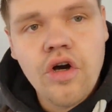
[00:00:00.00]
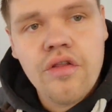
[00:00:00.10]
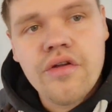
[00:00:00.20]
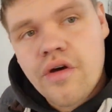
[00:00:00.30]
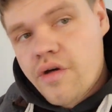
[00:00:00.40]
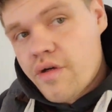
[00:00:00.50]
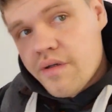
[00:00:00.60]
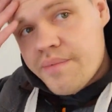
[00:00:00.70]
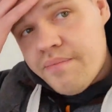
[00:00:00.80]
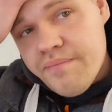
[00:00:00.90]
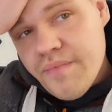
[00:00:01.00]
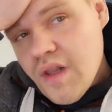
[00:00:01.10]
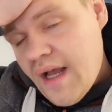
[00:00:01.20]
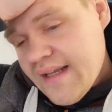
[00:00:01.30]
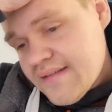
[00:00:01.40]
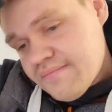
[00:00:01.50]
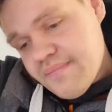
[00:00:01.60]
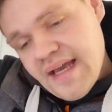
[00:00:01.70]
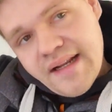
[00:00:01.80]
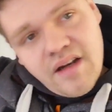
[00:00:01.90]
got the
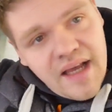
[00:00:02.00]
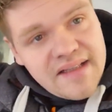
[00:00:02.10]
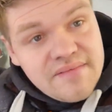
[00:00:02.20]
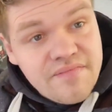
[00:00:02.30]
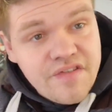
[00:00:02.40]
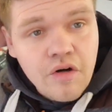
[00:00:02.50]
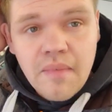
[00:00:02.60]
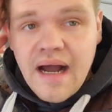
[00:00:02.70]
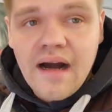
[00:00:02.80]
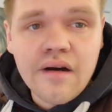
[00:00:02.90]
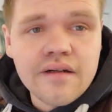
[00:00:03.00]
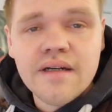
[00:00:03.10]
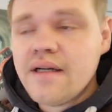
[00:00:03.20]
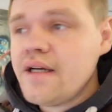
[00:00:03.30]
headlight film out,